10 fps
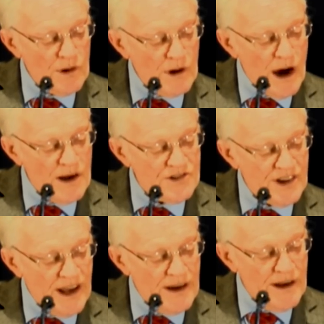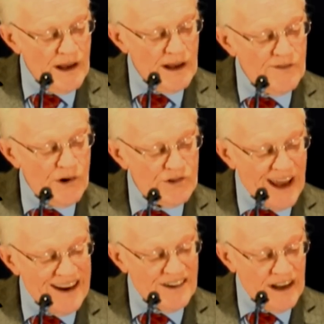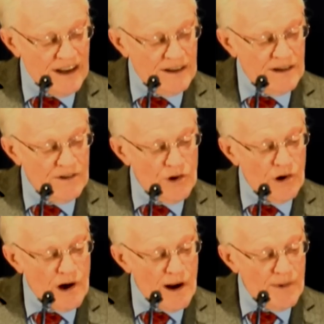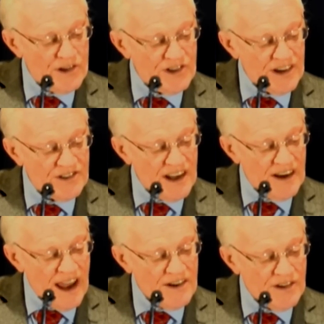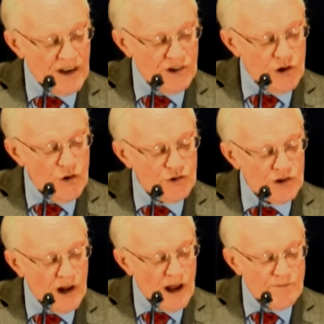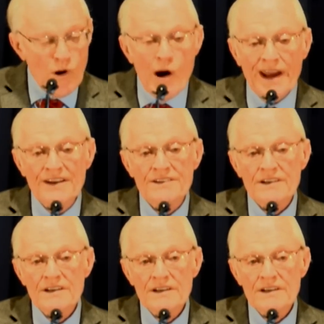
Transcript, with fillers: God said in verse 18, Deuteronomy 16, 18, you shall appoint,